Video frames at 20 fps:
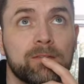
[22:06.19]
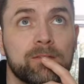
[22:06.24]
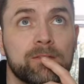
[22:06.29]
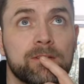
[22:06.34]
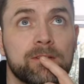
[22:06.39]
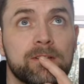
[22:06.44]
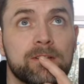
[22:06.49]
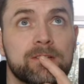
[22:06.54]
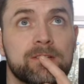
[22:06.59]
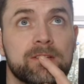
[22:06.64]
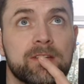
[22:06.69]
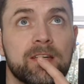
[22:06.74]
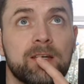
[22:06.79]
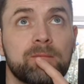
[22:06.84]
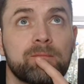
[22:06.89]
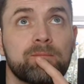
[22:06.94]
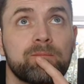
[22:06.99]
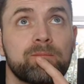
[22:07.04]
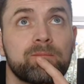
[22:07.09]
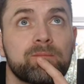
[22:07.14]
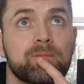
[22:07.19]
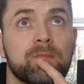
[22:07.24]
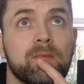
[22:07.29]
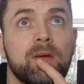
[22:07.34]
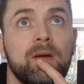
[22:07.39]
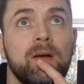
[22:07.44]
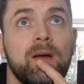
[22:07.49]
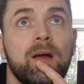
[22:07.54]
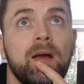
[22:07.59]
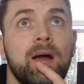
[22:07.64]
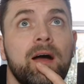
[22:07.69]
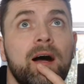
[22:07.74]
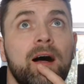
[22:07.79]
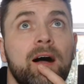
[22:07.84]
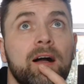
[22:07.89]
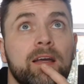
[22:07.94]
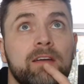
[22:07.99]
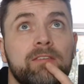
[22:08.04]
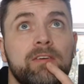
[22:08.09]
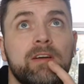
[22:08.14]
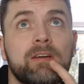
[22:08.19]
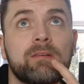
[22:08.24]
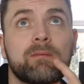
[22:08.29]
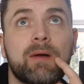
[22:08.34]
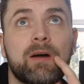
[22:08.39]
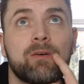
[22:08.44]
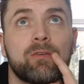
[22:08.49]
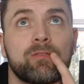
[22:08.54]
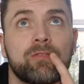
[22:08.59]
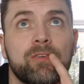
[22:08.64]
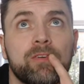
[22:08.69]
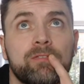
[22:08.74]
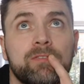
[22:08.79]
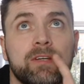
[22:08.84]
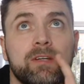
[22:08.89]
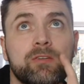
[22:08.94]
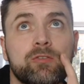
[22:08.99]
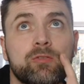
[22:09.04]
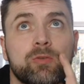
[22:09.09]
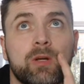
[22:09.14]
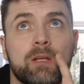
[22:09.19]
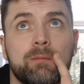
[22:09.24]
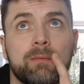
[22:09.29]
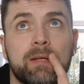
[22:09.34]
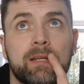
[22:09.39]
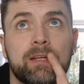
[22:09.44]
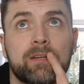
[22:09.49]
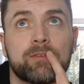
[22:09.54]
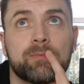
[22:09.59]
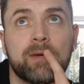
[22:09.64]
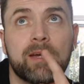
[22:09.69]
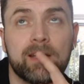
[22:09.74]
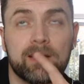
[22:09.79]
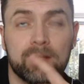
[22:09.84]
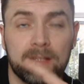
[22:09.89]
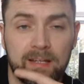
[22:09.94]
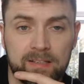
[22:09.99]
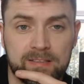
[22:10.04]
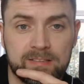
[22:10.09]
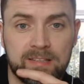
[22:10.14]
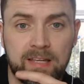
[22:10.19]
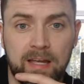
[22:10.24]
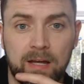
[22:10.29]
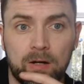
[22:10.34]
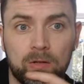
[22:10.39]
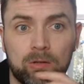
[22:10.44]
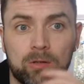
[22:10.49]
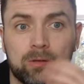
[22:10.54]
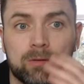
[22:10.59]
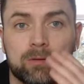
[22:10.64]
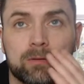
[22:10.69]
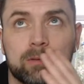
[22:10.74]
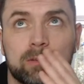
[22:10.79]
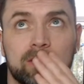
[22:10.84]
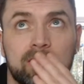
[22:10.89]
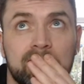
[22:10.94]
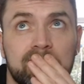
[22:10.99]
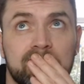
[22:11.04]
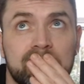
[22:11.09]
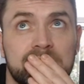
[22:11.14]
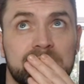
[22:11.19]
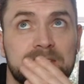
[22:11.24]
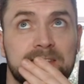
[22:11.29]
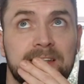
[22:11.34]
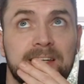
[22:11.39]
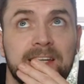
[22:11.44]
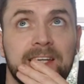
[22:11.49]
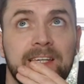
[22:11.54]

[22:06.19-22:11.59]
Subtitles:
balance in the team. I'll give it about 15-20 minutes, mate. Let it settle and then let's